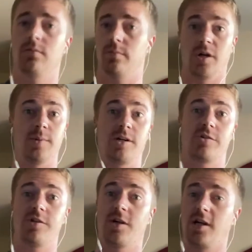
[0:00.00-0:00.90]
But I'm
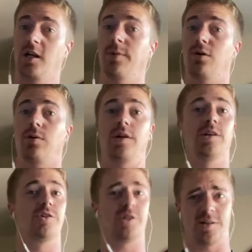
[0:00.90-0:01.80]
actually talking about one of
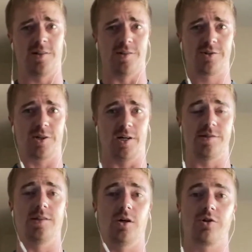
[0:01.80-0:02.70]
the gentlest giants
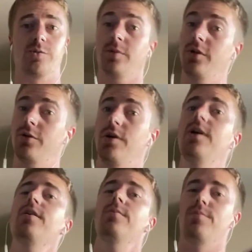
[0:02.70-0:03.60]
in the ocean blue,
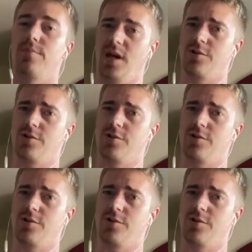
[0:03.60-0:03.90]
manta